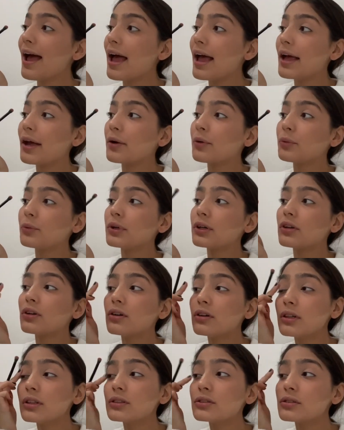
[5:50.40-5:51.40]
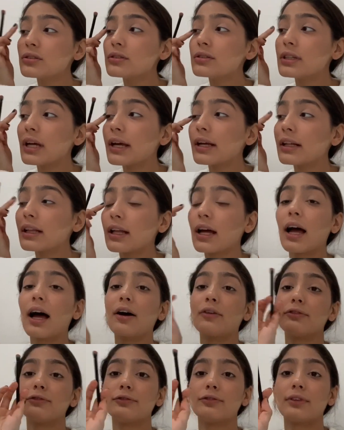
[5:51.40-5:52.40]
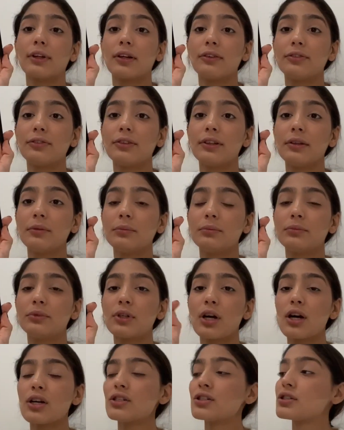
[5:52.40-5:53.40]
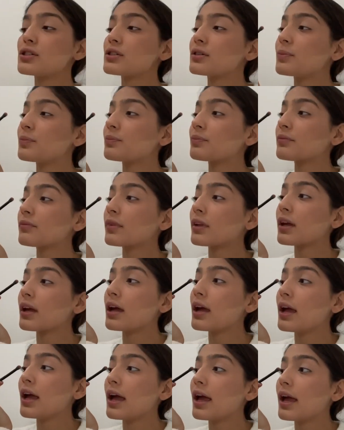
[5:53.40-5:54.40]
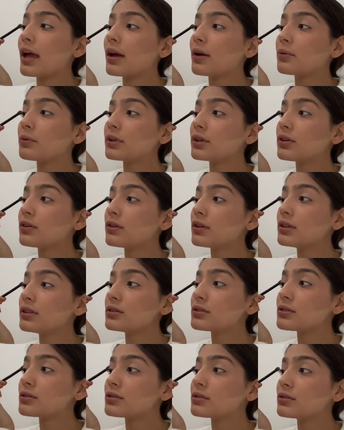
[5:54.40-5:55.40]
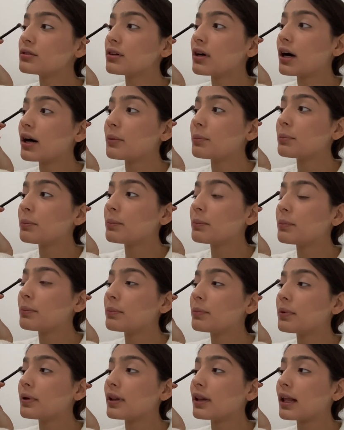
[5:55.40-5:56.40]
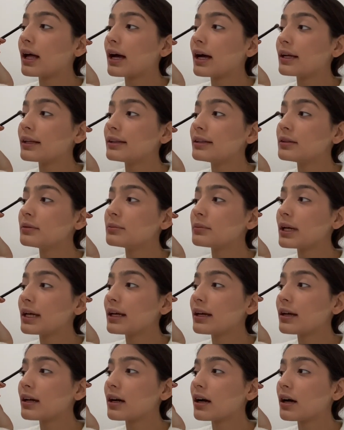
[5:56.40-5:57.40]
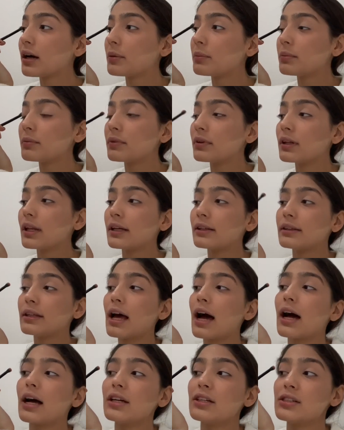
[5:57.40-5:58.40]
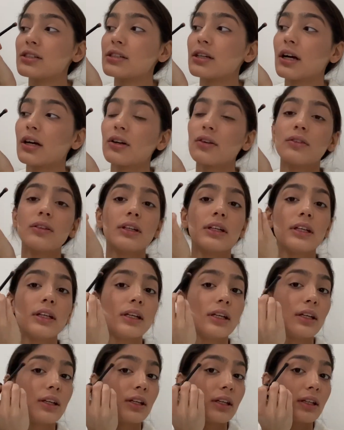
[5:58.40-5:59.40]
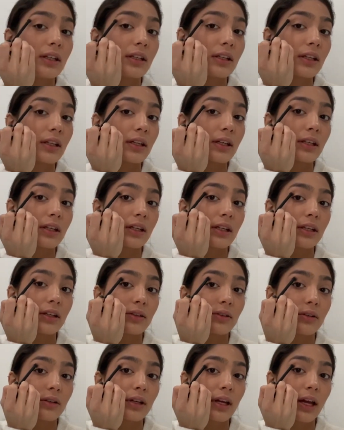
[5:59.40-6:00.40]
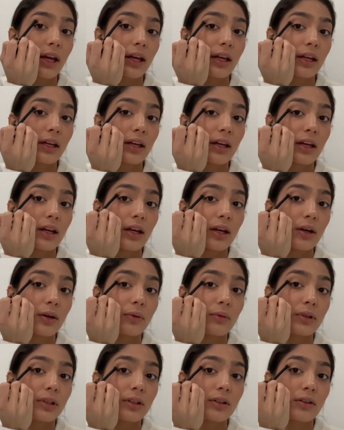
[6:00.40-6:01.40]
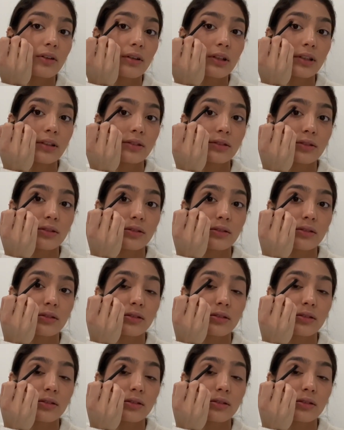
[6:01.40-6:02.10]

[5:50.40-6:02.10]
And we're going to take a fluffy brush and we're going to apply the makeup, like the eyeshadow in here, okay? We're going to